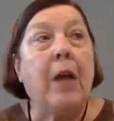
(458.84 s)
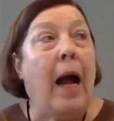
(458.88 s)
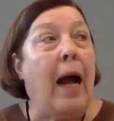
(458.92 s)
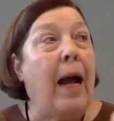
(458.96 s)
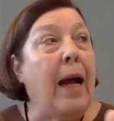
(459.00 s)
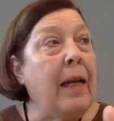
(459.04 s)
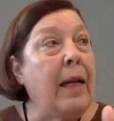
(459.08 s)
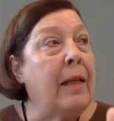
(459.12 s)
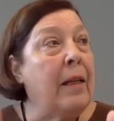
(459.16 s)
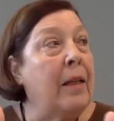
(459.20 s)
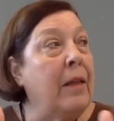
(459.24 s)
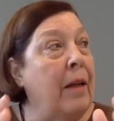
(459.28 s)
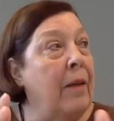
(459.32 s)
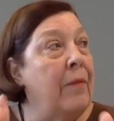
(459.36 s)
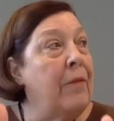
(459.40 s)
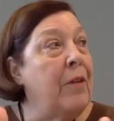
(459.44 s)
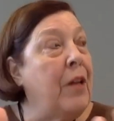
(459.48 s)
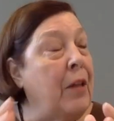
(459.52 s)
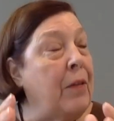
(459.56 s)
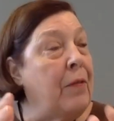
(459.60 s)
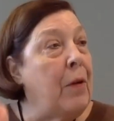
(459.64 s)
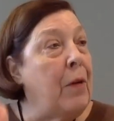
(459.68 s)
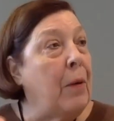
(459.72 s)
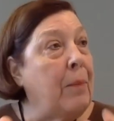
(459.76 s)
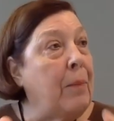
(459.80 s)
God lived
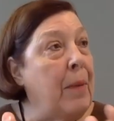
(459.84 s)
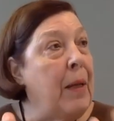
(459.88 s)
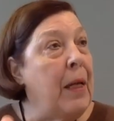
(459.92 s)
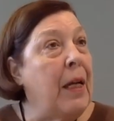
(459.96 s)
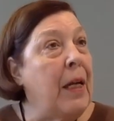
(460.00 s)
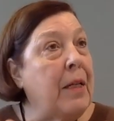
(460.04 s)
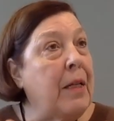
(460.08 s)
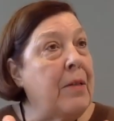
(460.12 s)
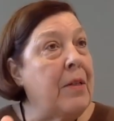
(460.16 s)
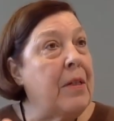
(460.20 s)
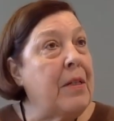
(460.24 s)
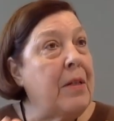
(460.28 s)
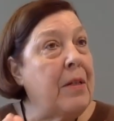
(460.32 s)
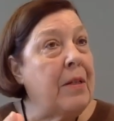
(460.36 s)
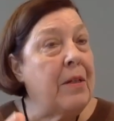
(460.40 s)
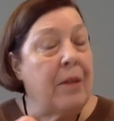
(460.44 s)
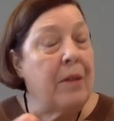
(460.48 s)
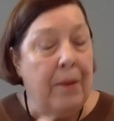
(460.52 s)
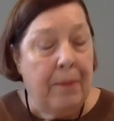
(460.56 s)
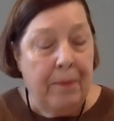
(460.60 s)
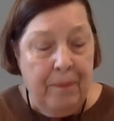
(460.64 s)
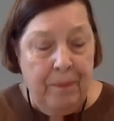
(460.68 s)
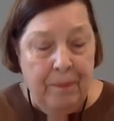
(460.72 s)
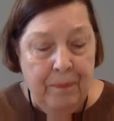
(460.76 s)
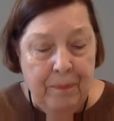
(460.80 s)
in their midst.
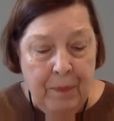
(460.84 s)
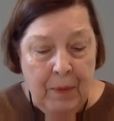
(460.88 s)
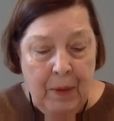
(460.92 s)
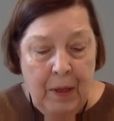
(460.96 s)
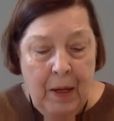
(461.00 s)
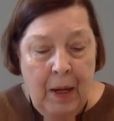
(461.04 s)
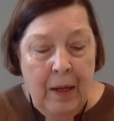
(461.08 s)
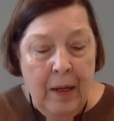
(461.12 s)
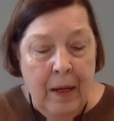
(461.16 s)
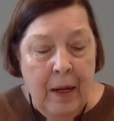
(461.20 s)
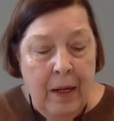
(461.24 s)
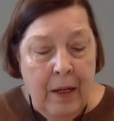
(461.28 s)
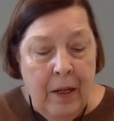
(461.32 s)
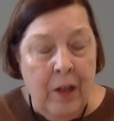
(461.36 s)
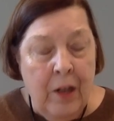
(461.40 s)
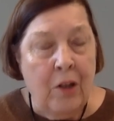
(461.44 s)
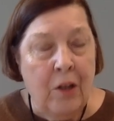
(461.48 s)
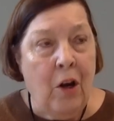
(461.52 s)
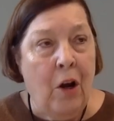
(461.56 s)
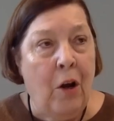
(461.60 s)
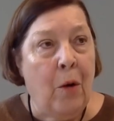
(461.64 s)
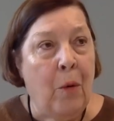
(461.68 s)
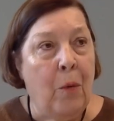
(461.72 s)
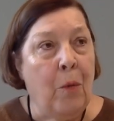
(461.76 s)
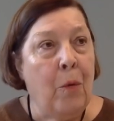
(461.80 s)
You
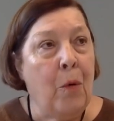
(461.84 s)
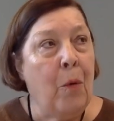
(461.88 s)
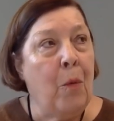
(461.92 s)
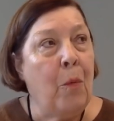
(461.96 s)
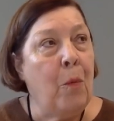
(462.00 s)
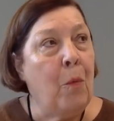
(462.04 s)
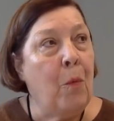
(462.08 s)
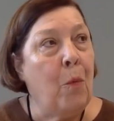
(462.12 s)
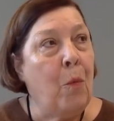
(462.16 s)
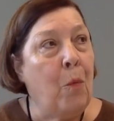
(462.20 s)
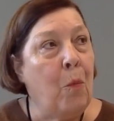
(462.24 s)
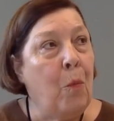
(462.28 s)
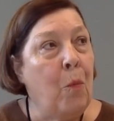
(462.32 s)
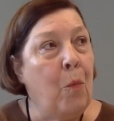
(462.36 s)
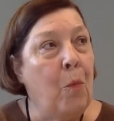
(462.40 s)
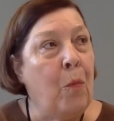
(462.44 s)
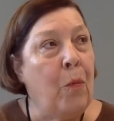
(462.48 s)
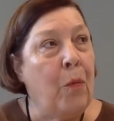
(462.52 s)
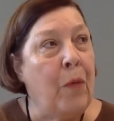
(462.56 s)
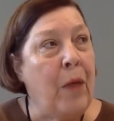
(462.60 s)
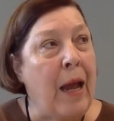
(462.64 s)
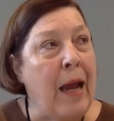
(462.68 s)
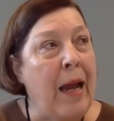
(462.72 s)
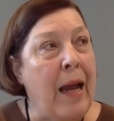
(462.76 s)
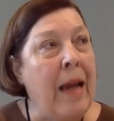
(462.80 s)
know,
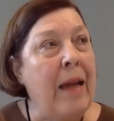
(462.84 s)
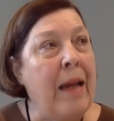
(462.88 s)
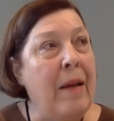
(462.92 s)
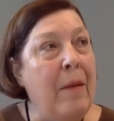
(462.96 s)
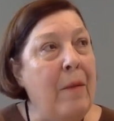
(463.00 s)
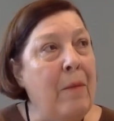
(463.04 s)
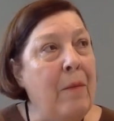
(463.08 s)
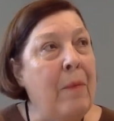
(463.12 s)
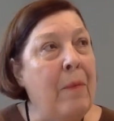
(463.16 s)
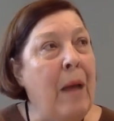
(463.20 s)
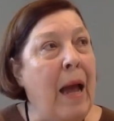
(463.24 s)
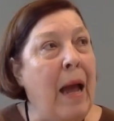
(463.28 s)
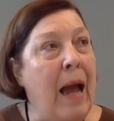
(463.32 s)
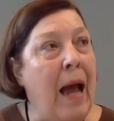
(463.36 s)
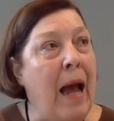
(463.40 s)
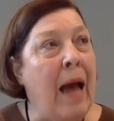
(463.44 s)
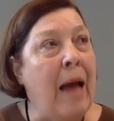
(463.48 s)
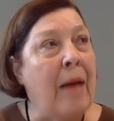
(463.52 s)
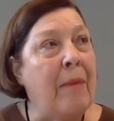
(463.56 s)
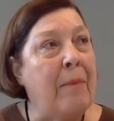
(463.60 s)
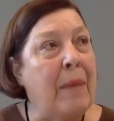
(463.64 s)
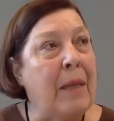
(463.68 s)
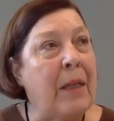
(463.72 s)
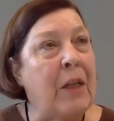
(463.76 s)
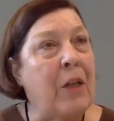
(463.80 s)
they
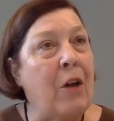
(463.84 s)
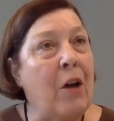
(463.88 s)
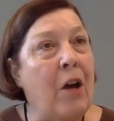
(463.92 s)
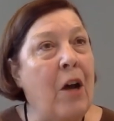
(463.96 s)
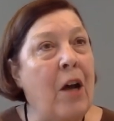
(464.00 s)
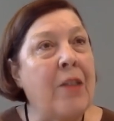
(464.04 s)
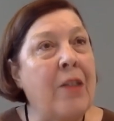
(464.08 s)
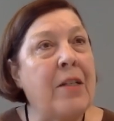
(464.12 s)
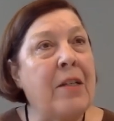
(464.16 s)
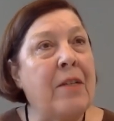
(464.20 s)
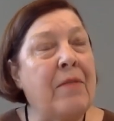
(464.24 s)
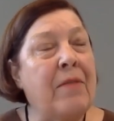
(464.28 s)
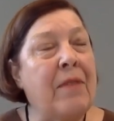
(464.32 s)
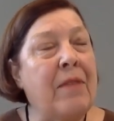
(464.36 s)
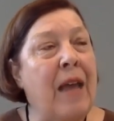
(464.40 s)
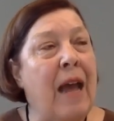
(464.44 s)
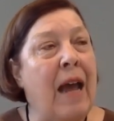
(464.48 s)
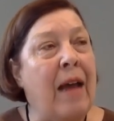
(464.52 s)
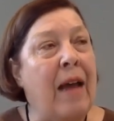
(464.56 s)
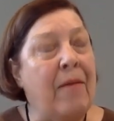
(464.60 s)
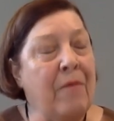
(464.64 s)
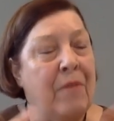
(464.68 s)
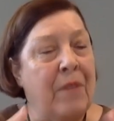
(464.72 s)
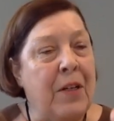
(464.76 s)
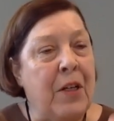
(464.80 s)
had, because of
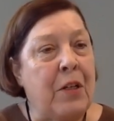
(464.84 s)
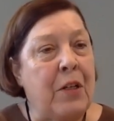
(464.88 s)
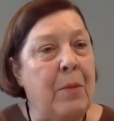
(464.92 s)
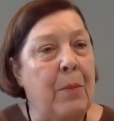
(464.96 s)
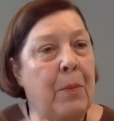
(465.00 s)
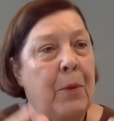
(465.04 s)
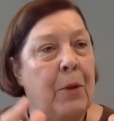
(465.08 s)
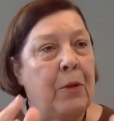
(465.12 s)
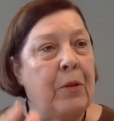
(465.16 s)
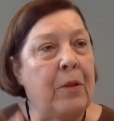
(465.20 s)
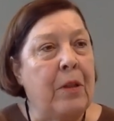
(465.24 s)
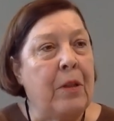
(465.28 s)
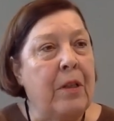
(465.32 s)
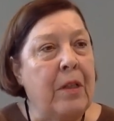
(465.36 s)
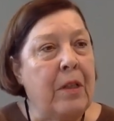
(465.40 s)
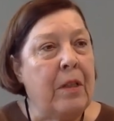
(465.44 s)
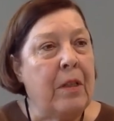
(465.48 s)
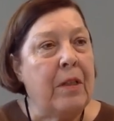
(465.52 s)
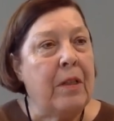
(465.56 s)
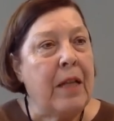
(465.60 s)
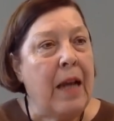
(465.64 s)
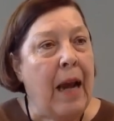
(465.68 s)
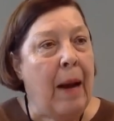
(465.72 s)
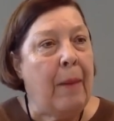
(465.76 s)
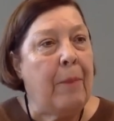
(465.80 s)
that visible
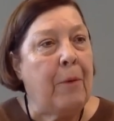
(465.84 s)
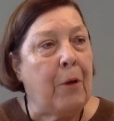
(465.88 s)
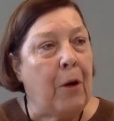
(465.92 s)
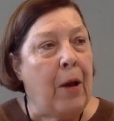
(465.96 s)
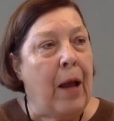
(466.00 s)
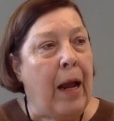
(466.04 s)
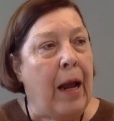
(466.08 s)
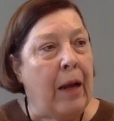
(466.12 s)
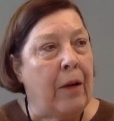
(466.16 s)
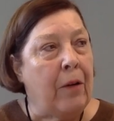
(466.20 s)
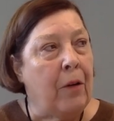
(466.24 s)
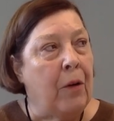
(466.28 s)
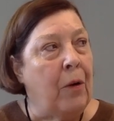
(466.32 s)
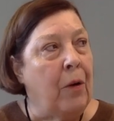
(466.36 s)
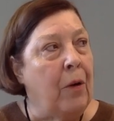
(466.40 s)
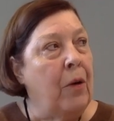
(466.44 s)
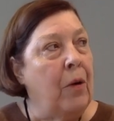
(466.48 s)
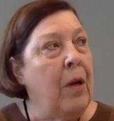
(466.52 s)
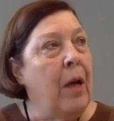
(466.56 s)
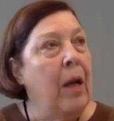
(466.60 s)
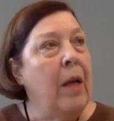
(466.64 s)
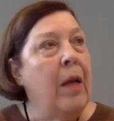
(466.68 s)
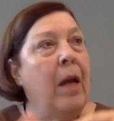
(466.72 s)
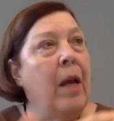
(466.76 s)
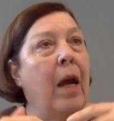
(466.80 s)

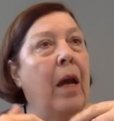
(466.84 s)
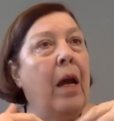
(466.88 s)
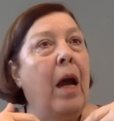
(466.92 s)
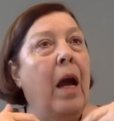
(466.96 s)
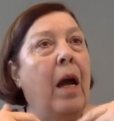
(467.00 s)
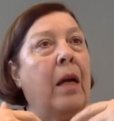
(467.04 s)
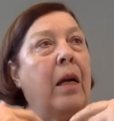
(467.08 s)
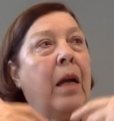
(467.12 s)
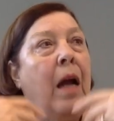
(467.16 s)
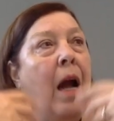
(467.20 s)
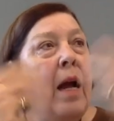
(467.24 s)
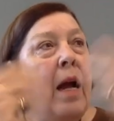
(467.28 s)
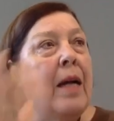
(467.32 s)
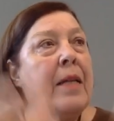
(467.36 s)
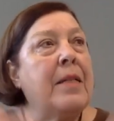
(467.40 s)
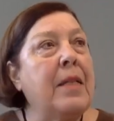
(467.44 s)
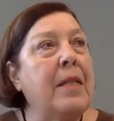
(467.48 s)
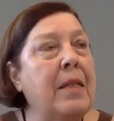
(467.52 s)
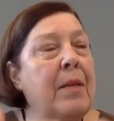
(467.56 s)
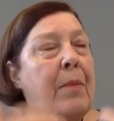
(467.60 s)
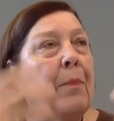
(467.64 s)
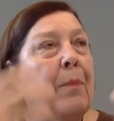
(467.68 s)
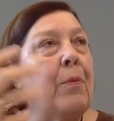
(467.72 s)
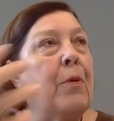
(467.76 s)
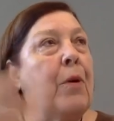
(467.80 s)
tabernacle, a
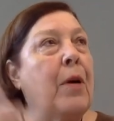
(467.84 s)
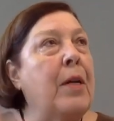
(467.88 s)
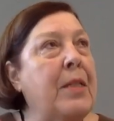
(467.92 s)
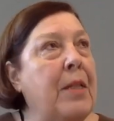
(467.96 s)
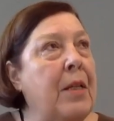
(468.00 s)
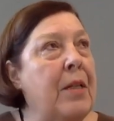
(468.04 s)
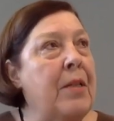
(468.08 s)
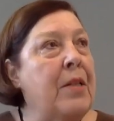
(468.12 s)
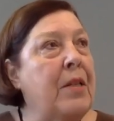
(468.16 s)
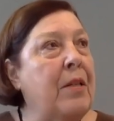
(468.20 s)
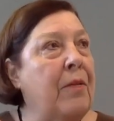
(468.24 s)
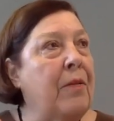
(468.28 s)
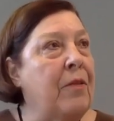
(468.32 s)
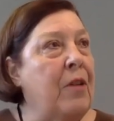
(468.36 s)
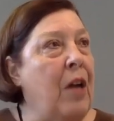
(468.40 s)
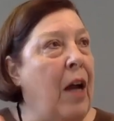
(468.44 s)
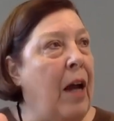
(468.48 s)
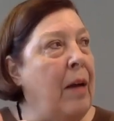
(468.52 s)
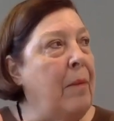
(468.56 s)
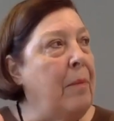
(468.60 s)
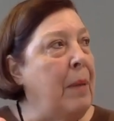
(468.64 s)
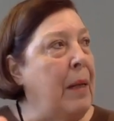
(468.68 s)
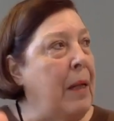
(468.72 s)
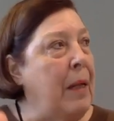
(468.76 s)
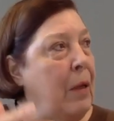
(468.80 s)
constant presence of
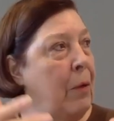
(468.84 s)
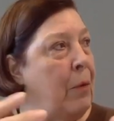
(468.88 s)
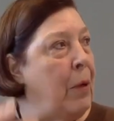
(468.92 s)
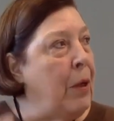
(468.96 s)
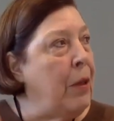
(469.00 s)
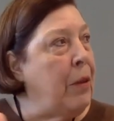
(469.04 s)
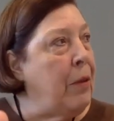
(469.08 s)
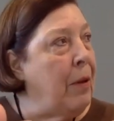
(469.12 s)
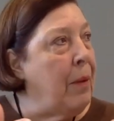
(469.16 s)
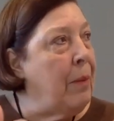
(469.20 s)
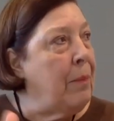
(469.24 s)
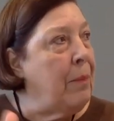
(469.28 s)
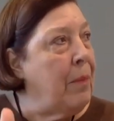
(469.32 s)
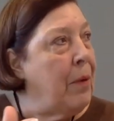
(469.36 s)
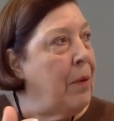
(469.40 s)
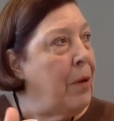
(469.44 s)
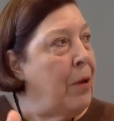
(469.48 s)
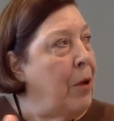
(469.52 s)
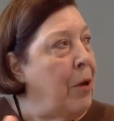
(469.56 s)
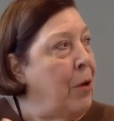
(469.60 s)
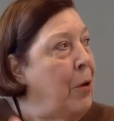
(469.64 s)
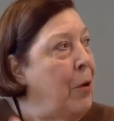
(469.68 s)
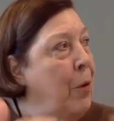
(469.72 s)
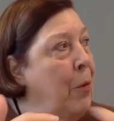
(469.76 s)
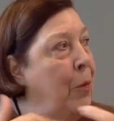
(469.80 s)
God being with them.
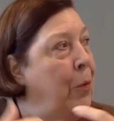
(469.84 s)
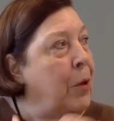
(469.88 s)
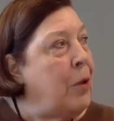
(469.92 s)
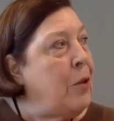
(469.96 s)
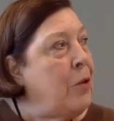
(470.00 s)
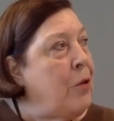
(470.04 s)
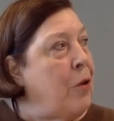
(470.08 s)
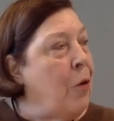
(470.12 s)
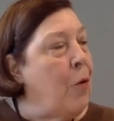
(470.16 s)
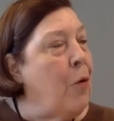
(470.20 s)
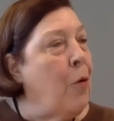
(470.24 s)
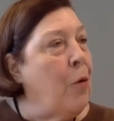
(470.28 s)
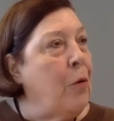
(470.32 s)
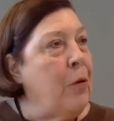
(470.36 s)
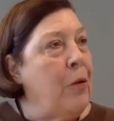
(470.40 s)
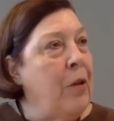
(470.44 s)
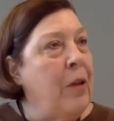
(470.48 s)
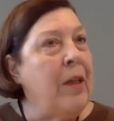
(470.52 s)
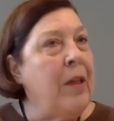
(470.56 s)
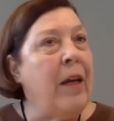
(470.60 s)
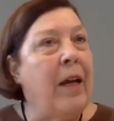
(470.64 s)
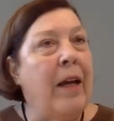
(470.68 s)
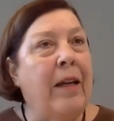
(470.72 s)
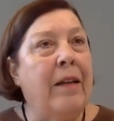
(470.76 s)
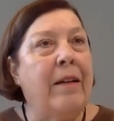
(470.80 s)
We're told
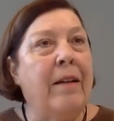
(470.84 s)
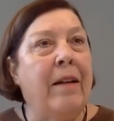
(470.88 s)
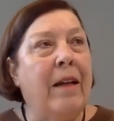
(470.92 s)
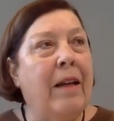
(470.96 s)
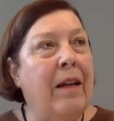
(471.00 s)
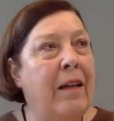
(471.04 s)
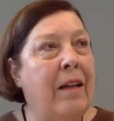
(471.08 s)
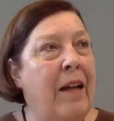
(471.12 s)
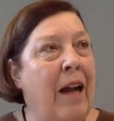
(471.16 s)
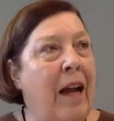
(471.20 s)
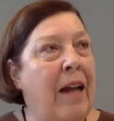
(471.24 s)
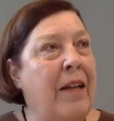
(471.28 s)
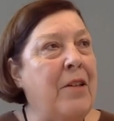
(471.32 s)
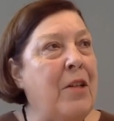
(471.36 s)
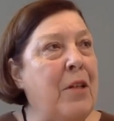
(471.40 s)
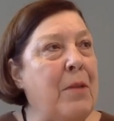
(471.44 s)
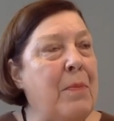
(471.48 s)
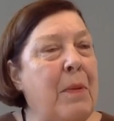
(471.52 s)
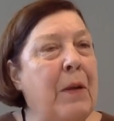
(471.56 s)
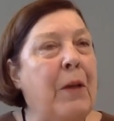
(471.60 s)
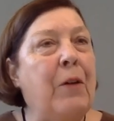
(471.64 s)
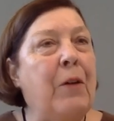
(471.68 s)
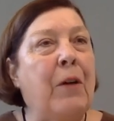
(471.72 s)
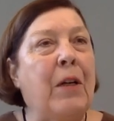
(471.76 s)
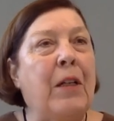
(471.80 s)
that God's
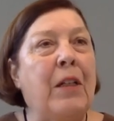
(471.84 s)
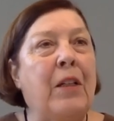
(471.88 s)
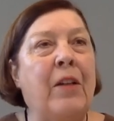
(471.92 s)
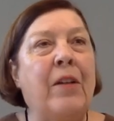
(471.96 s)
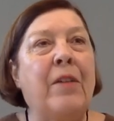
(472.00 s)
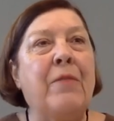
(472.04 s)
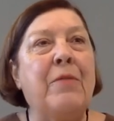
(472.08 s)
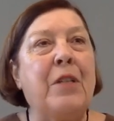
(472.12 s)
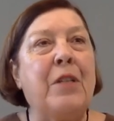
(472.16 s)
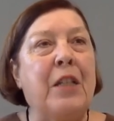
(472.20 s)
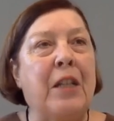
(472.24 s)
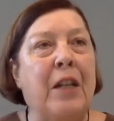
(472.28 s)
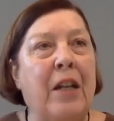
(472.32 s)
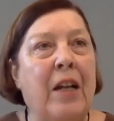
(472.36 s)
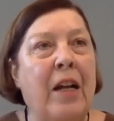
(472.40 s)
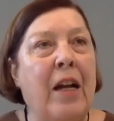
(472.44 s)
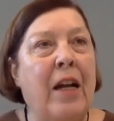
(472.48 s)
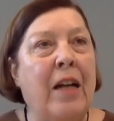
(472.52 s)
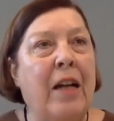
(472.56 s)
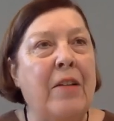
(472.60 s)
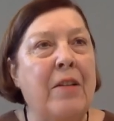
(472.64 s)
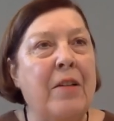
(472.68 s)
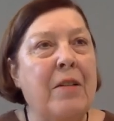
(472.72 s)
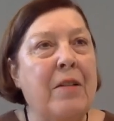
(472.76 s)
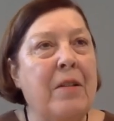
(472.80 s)
Spirit lives in
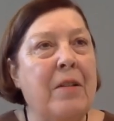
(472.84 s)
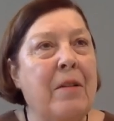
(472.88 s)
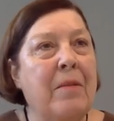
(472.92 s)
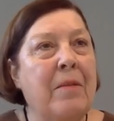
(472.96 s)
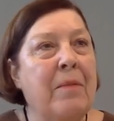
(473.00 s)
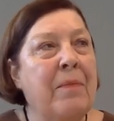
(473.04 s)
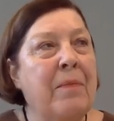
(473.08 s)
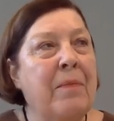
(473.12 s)
us.